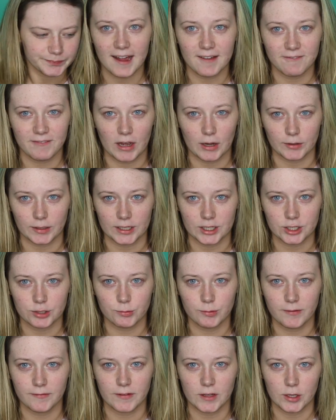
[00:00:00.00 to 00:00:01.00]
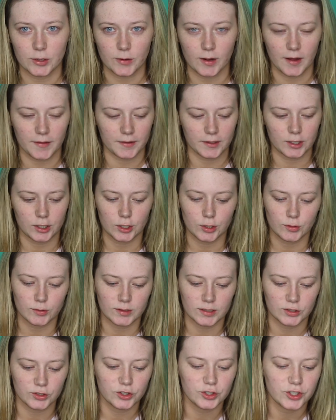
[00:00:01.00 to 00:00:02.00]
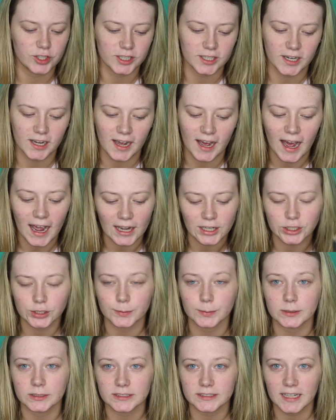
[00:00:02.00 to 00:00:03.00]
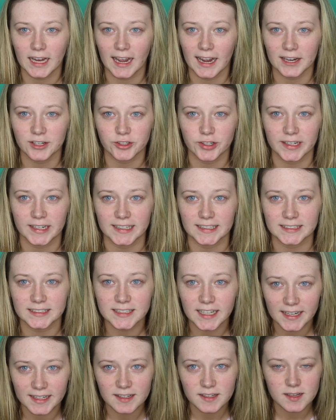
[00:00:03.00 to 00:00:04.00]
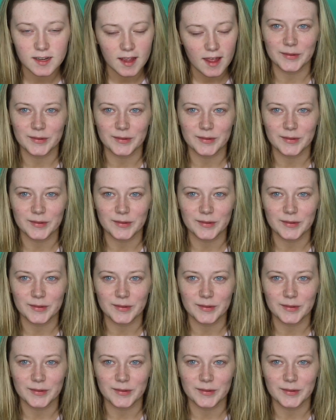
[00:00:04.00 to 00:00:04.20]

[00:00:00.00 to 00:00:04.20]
a foundation review on the new Neutrogena Hydro Boost Hydrating Tint.